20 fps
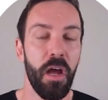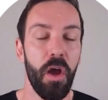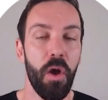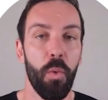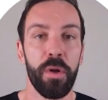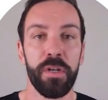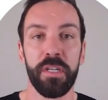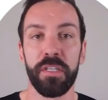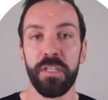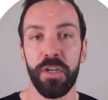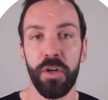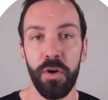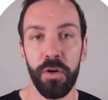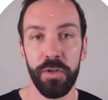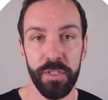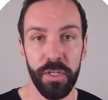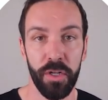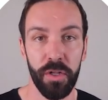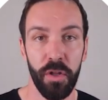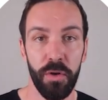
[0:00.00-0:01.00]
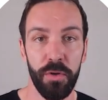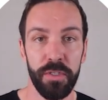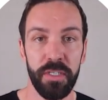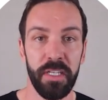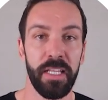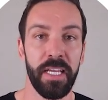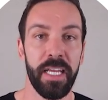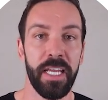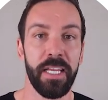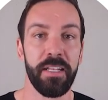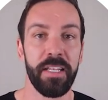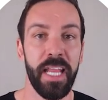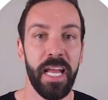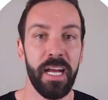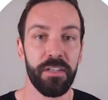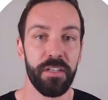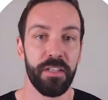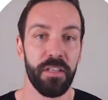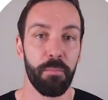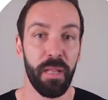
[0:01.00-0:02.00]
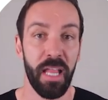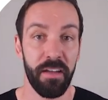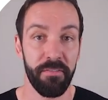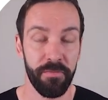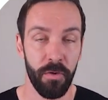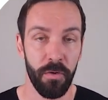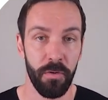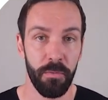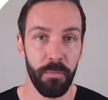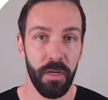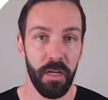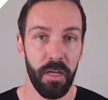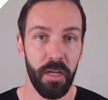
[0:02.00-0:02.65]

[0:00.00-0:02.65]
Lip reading: What does it cost to close a lead down to the platform?